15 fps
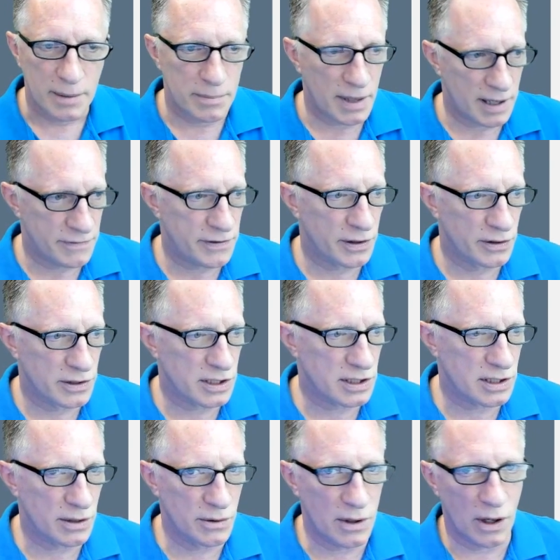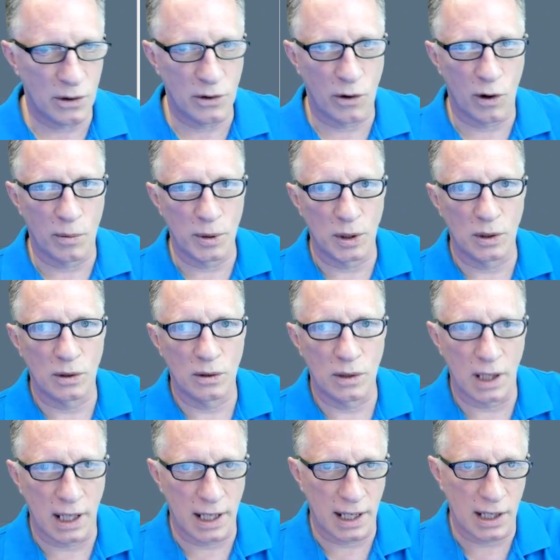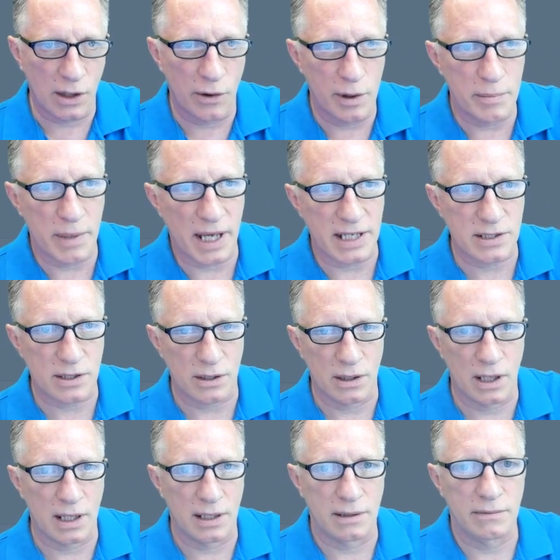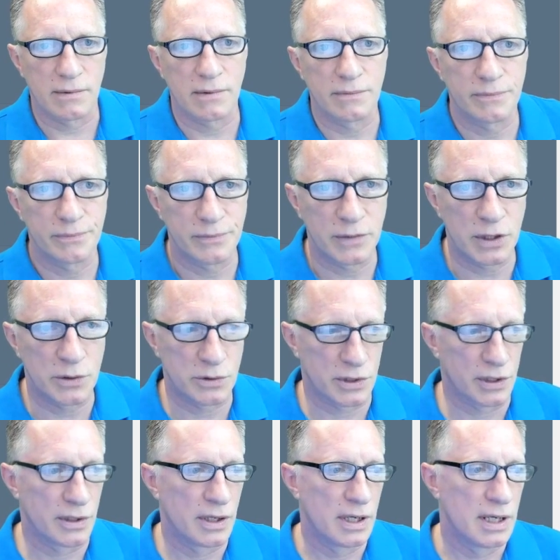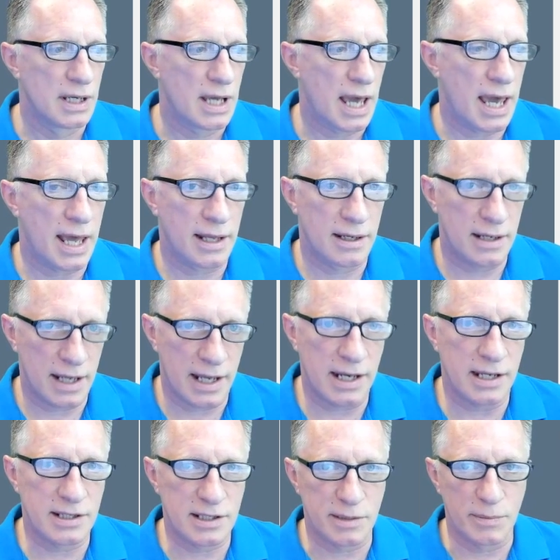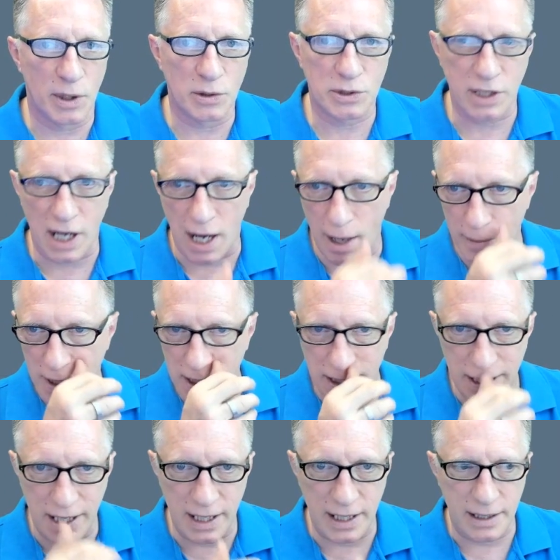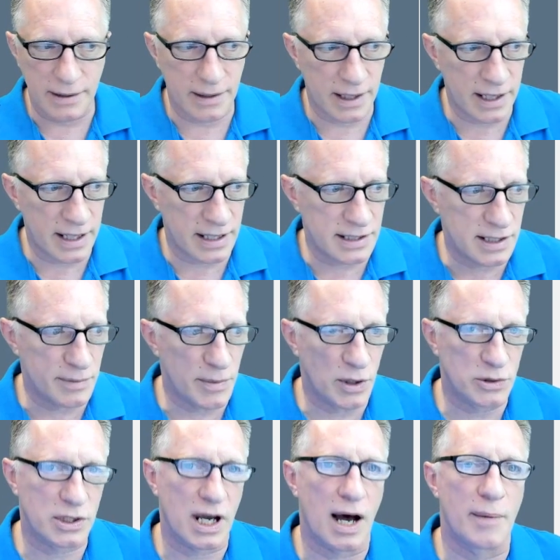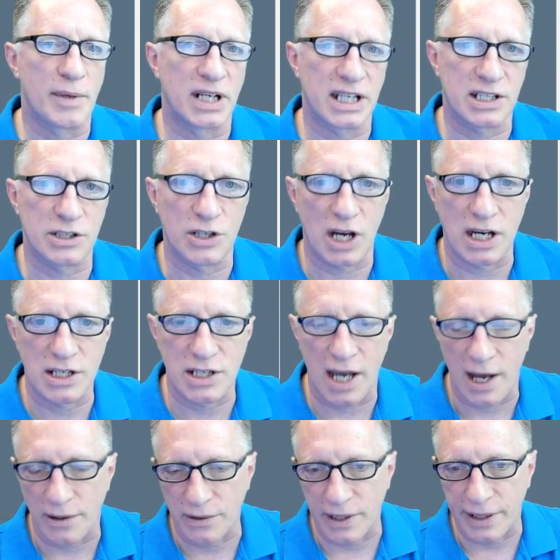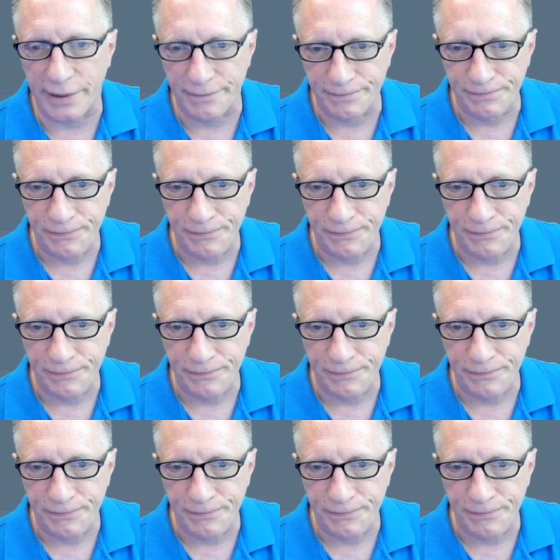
If you're just a normal Coinbase user, and it is the most common. It is the most common exchange out there.